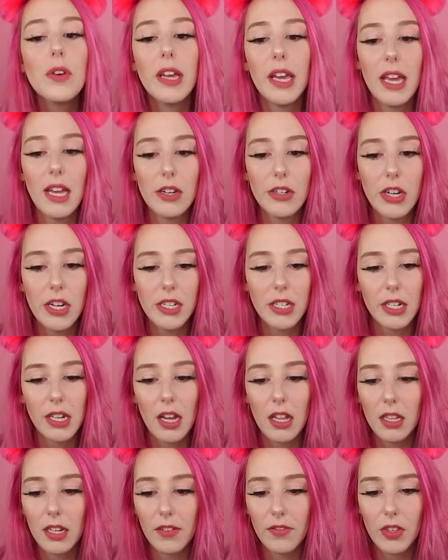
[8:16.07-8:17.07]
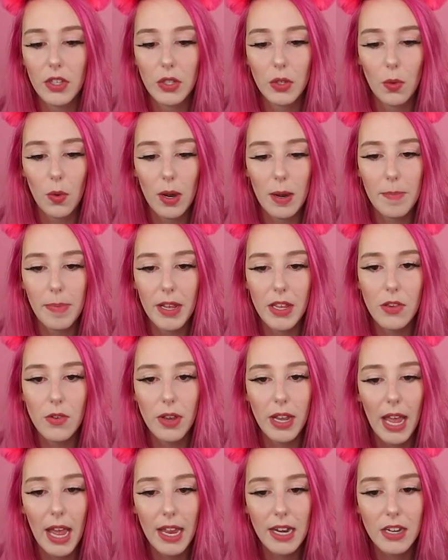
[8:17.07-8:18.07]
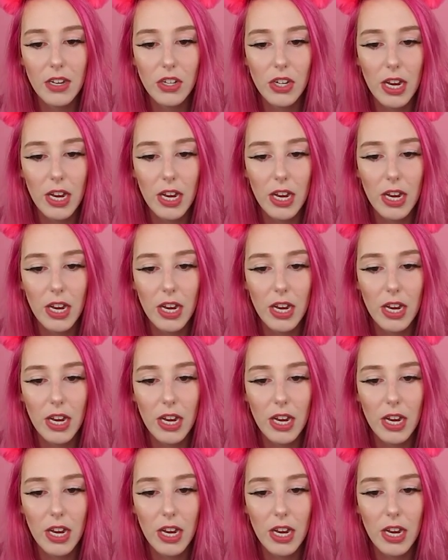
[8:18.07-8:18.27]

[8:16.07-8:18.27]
you can't change the color of the sword, but you can